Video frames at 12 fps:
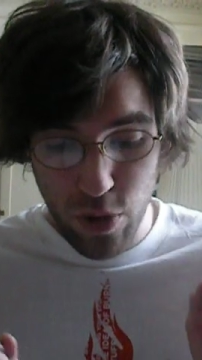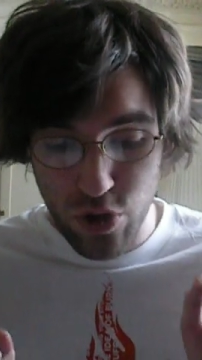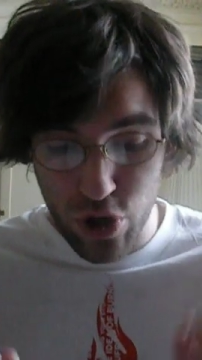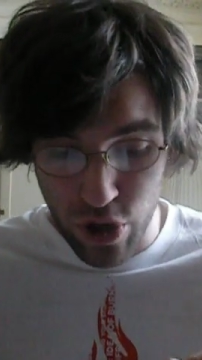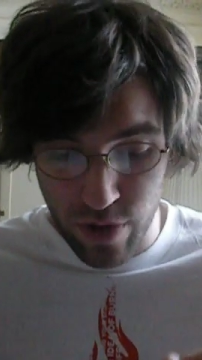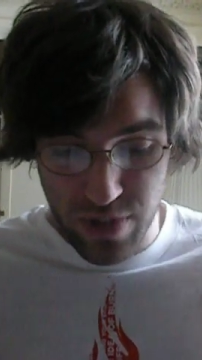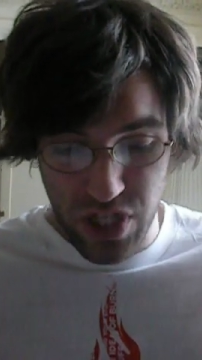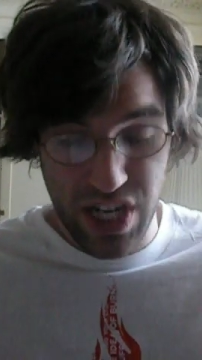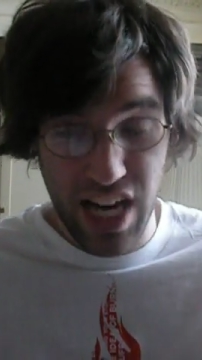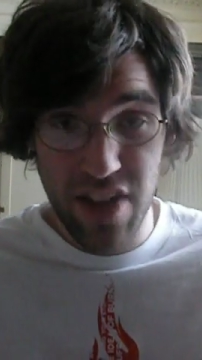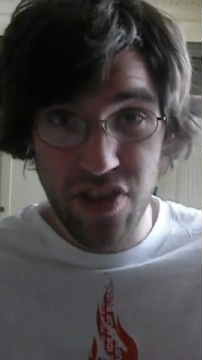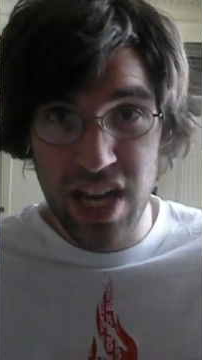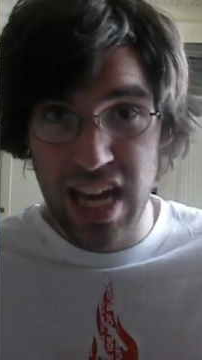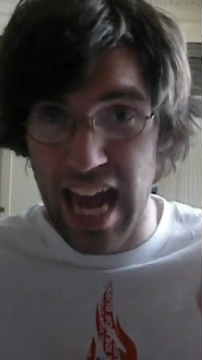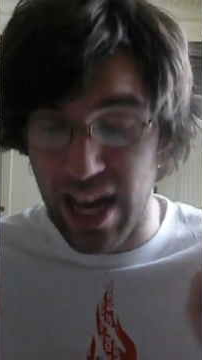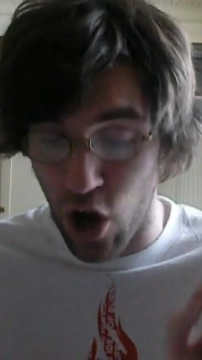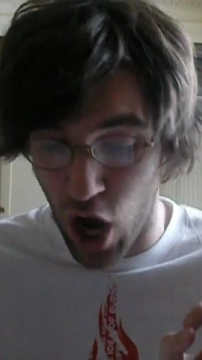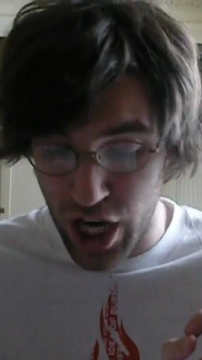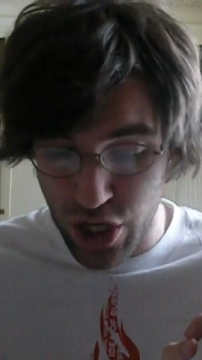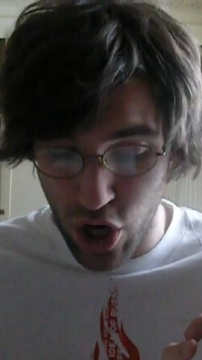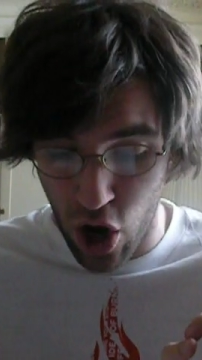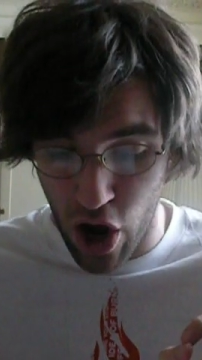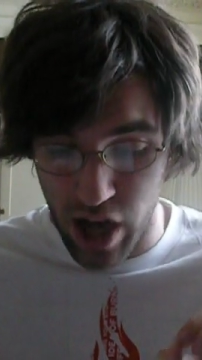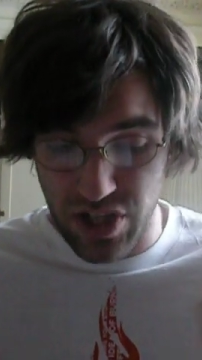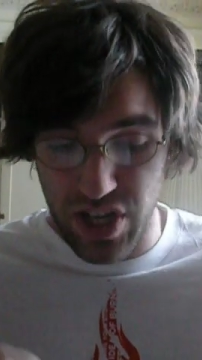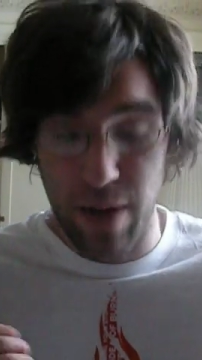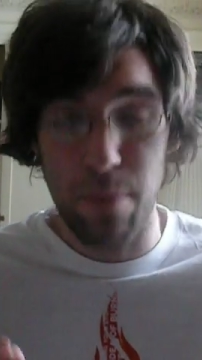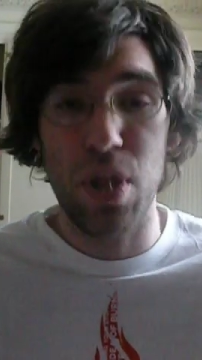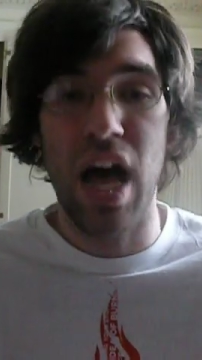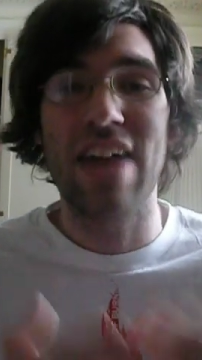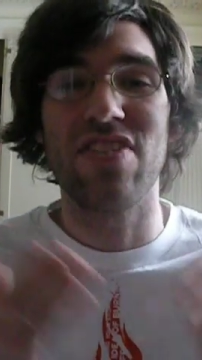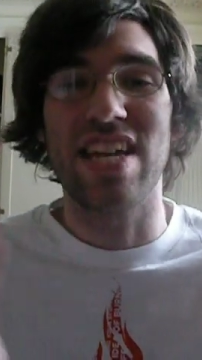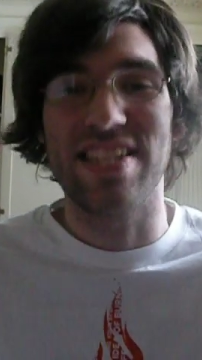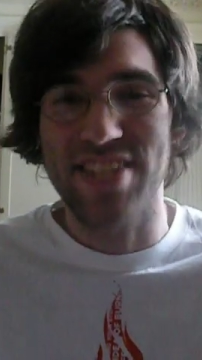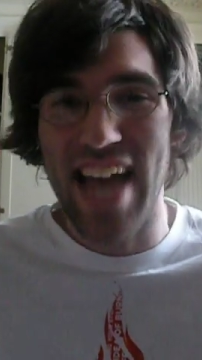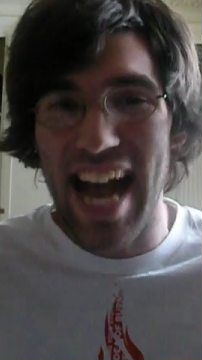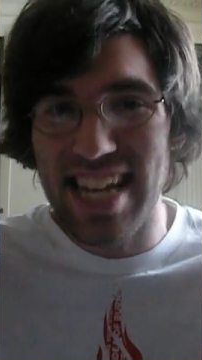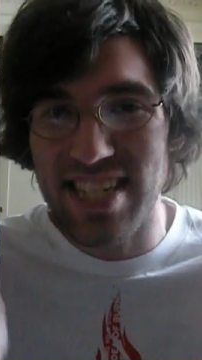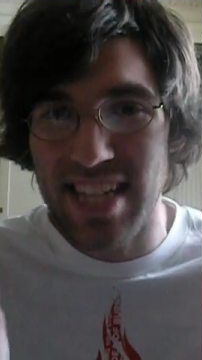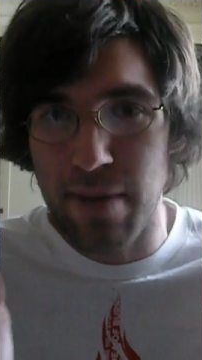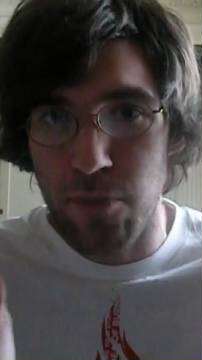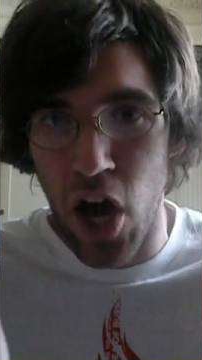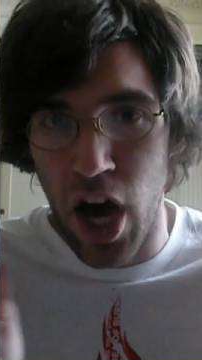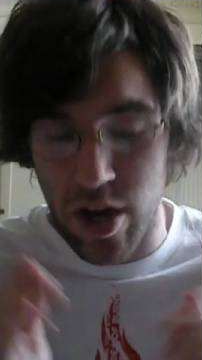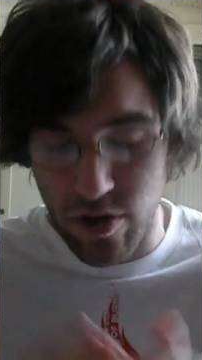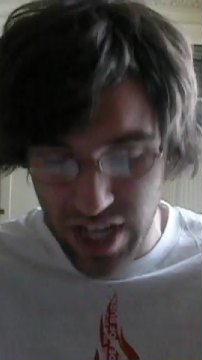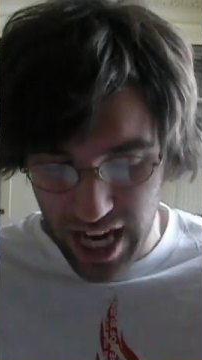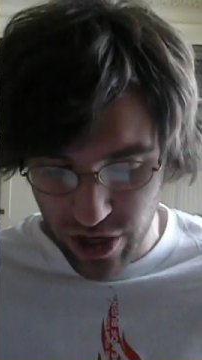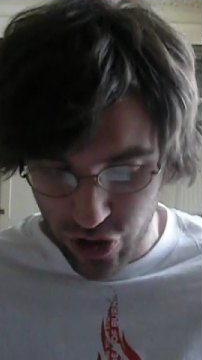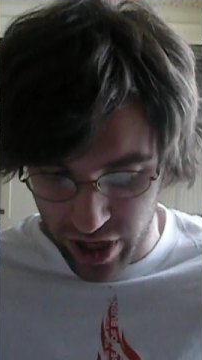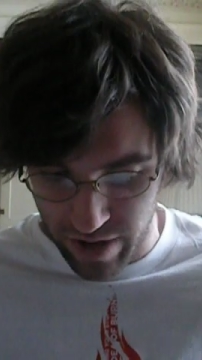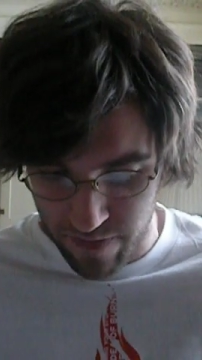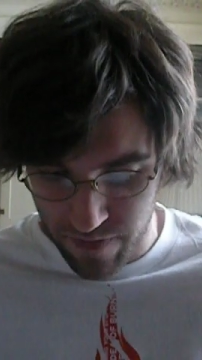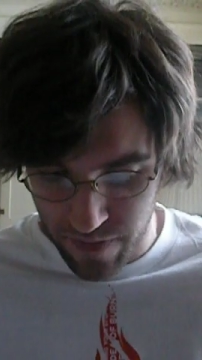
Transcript: both terms nothing and uncaused imply the exact same connotation.